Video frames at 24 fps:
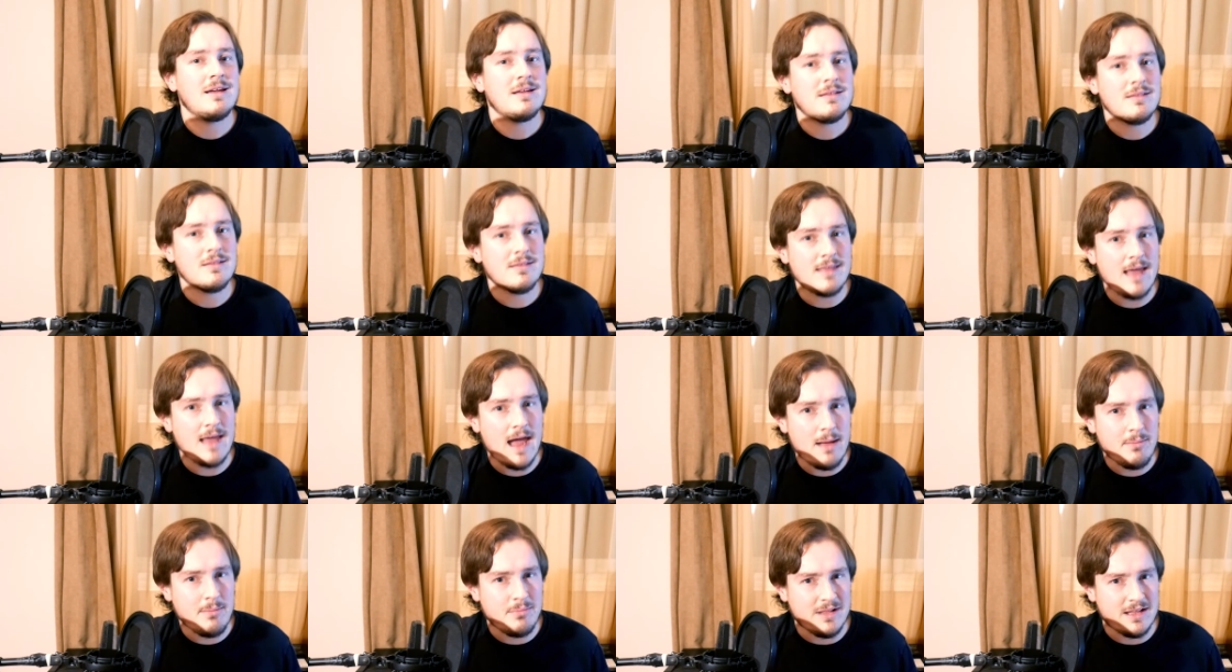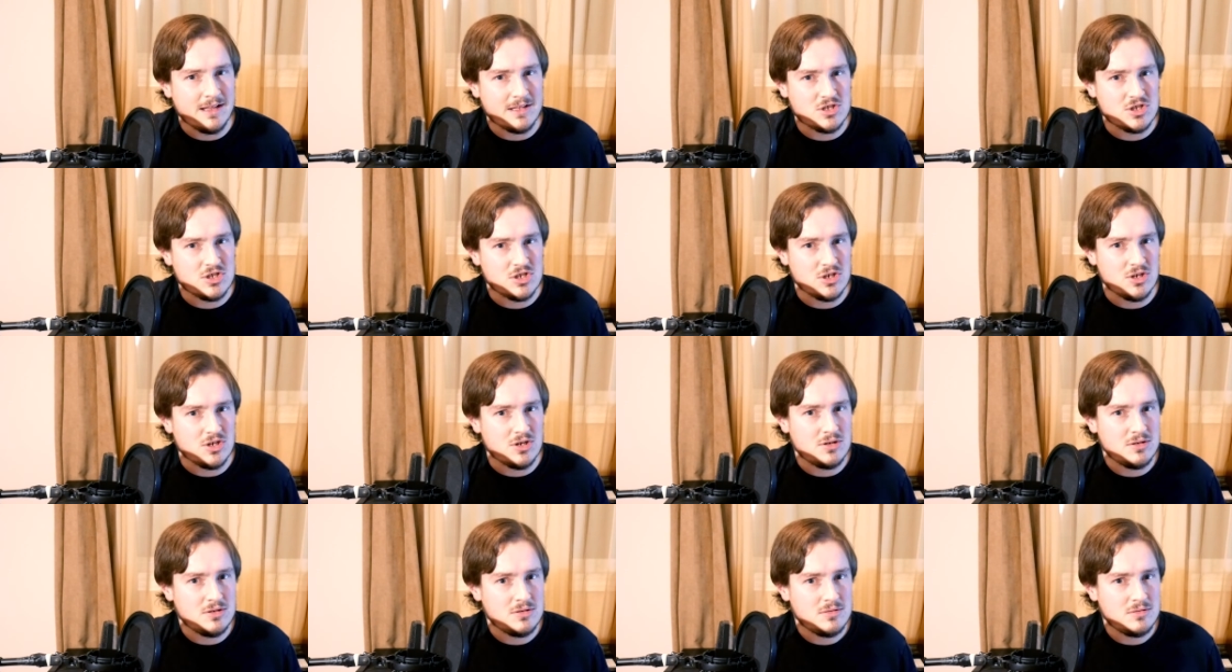
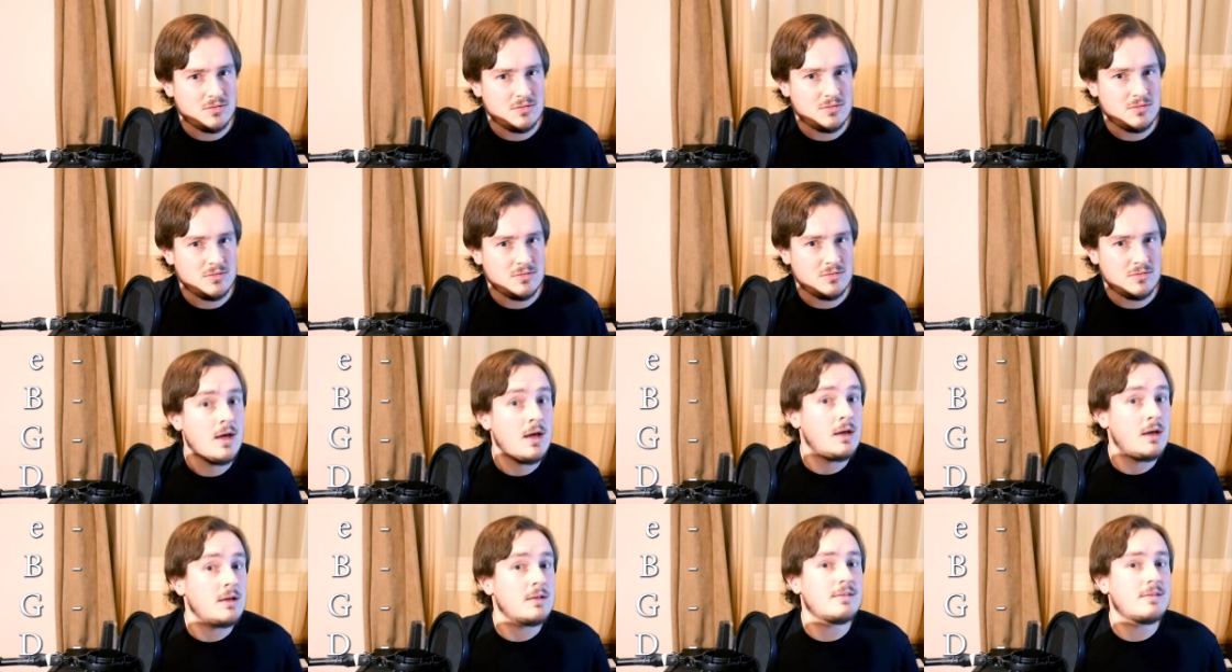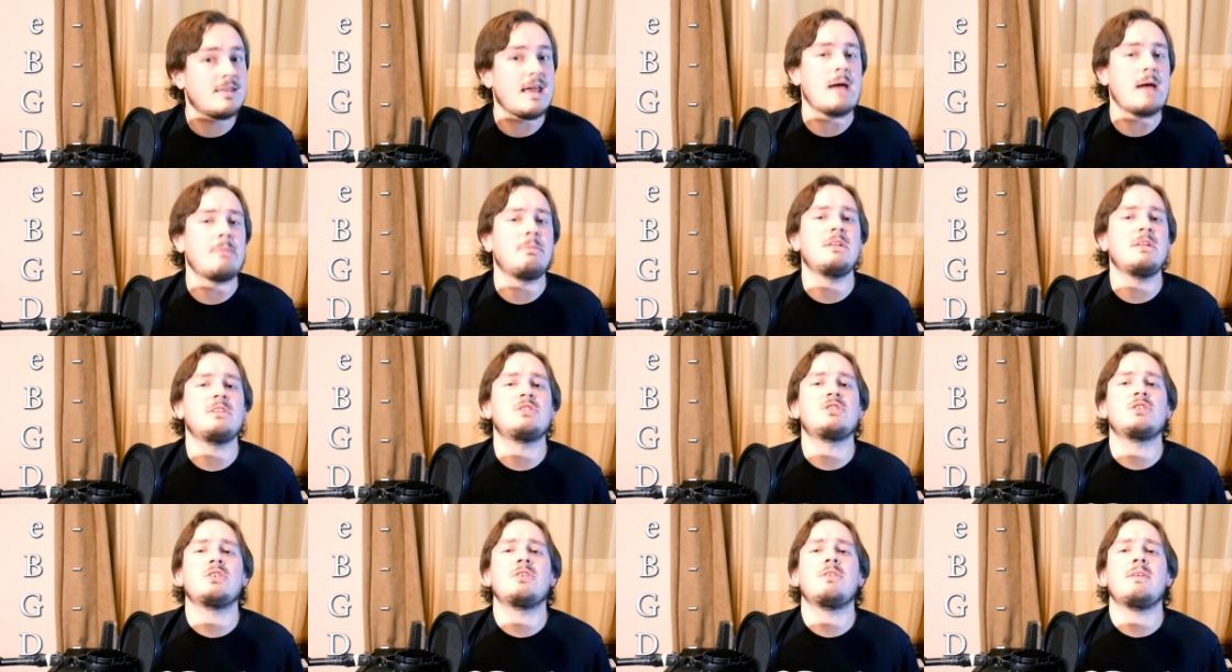tablature.
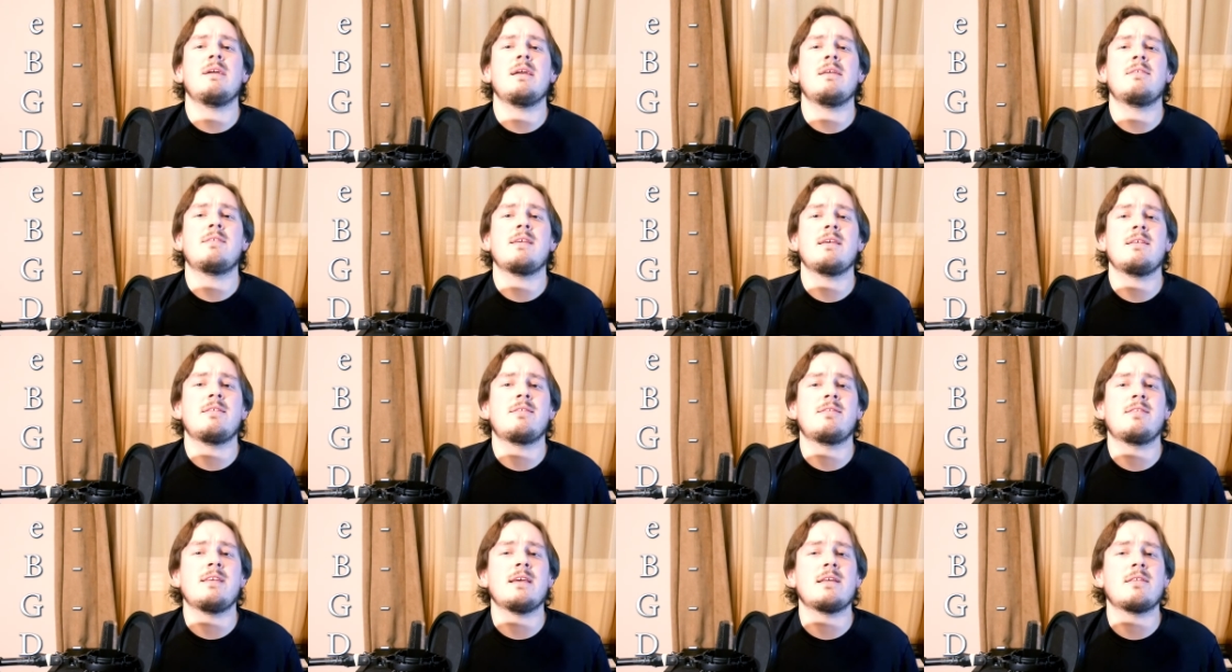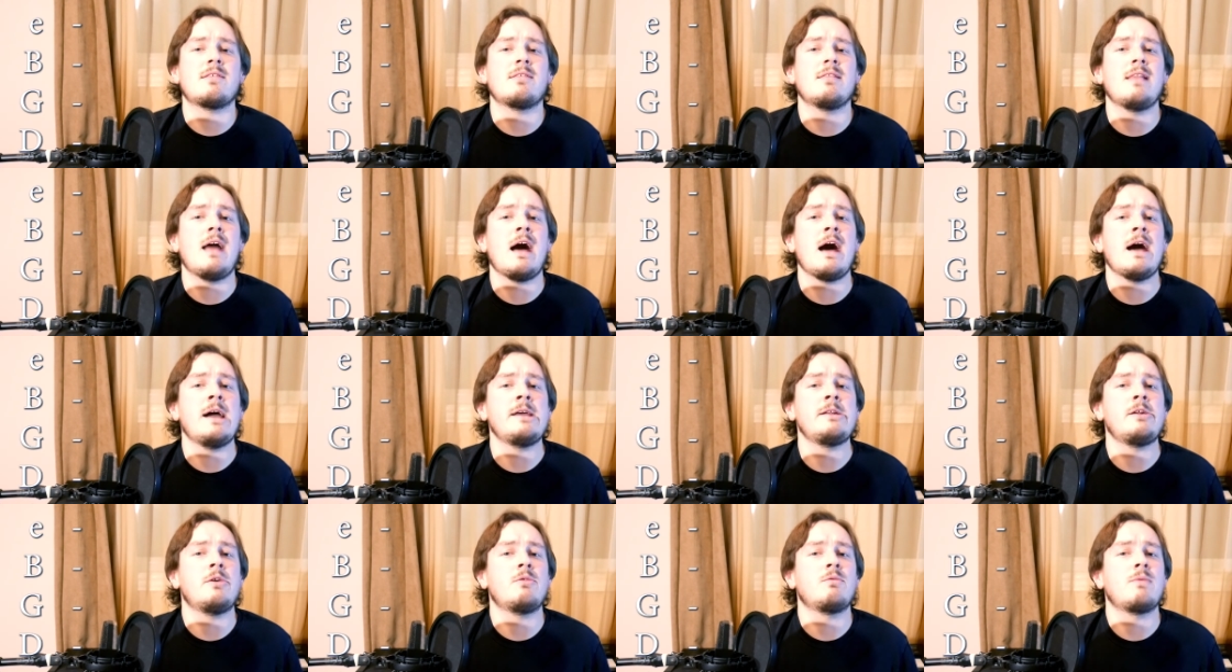Tablature is a
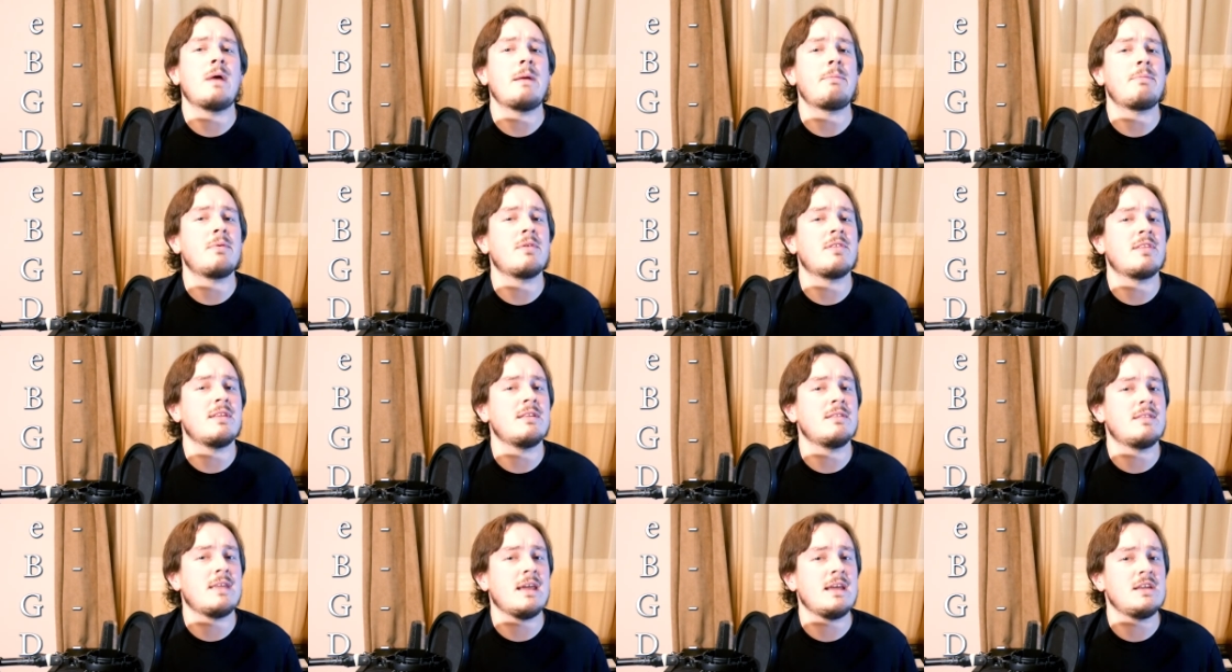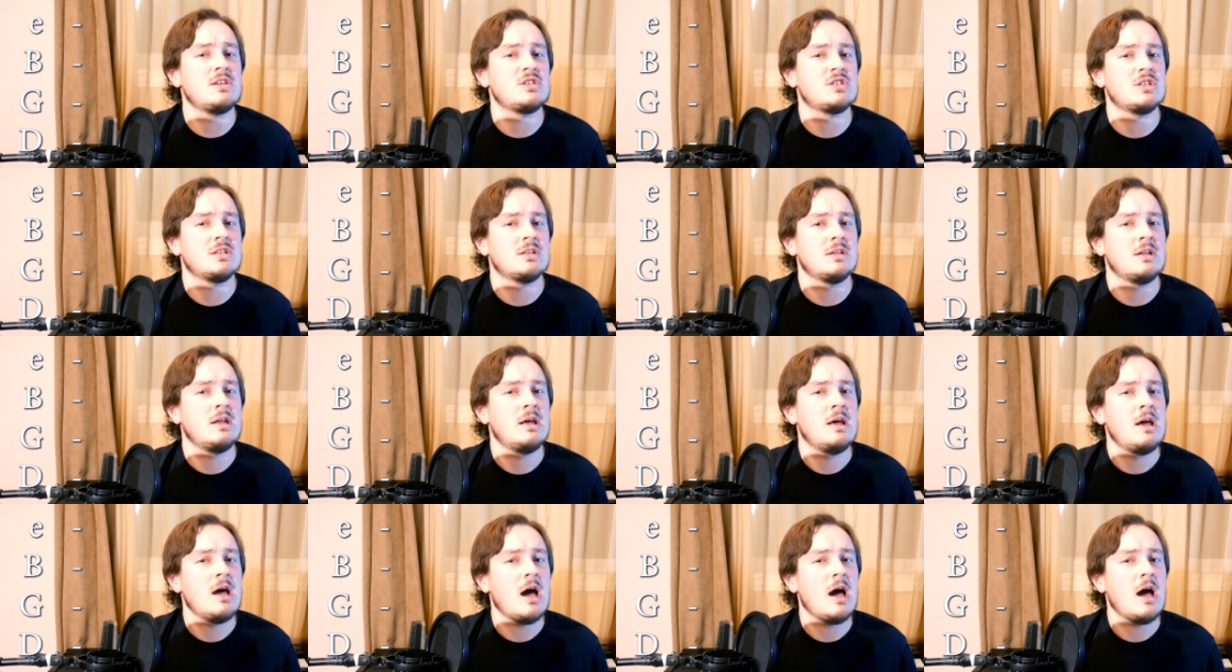6-line representation